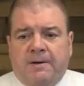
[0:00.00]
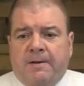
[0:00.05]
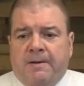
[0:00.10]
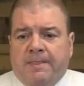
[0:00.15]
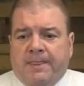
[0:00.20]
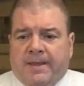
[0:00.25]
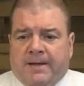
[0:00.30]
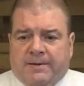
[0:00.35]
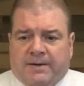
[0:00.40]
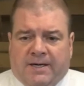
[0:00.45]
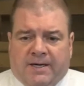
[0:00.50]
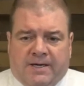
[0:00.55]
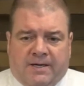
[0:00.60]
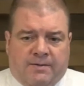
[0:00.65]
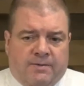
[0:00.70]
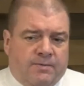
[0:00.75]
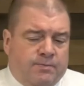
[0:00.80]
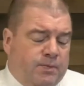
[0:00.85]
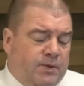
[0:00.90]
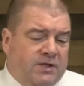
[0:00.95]

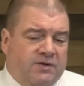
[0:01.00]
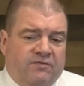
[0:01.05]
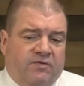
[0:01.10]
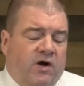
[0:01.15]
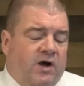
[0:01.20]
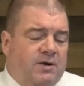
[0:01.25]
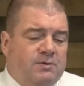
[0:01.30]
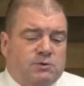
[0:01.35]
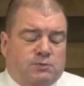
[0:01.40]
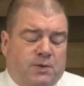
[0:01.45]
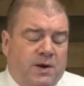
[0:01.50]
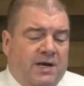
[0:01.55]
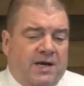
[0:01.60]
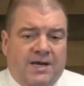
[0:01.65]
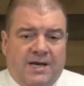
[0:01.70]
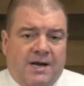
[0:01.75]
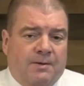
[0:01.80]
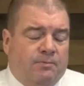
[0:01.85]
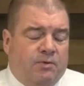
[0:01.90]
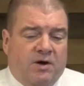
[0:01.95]
But the volume's
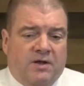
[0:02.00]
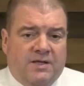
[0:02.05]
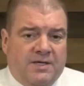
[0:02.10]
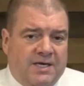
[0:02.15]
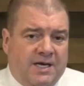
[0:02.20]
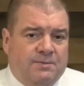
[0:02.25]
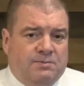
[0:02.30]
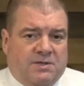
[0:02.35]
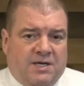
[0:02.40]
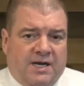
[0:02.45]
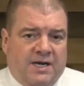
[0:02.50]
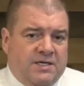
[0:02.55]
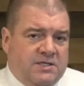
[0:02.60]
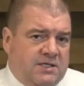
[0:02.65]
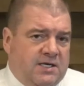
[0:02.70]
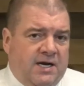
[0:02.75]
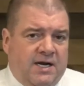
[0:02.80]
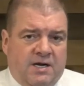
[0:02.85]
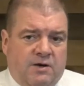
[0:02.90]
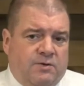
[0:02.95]
picking up on the up days.
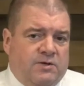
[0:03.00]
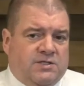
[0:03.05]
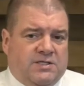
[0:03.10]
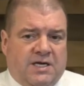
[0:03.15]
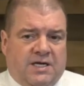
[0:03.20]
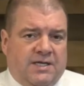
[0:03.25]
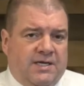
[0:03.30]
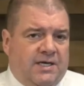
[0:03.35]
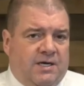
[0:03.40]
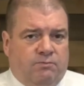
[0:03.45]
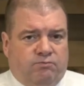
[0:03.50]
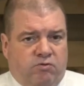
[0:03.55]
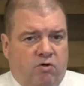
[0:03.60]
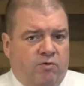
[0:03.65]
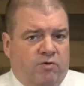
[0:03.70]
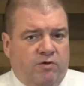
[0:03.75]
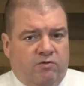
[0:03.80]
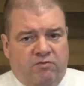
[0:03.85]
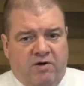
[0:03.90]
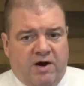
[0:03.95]
And I know I sound like a
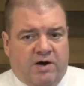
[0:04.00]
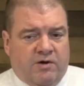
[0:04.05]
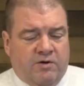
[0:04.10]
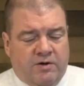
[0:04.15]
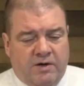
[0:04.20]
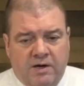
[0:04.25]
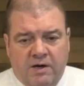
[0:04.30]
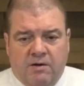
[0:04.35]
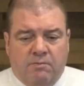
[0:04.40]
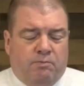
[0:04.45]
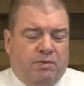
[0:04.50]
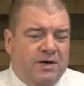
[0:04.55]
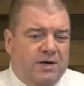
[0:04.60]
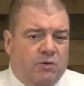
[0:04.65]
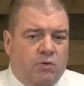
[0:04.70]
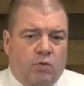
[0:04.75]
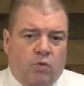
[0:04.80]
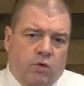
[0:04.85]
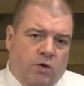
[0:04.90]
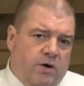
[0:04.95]
broken record, but it
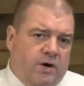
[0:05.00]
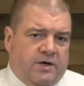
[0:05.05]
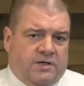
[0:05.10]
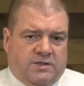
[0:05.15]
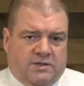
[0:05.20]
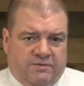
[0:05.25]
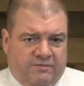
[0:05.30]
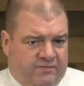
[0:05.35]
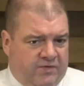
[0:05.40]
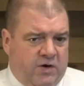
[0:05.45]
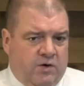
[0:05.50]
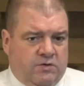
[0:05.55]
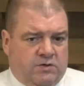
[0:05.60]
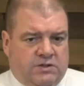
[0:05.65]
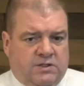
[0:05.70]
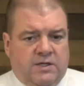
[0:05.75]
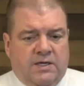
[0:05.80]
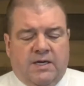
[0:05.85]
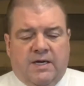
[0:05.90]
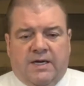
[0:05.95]
works, folks.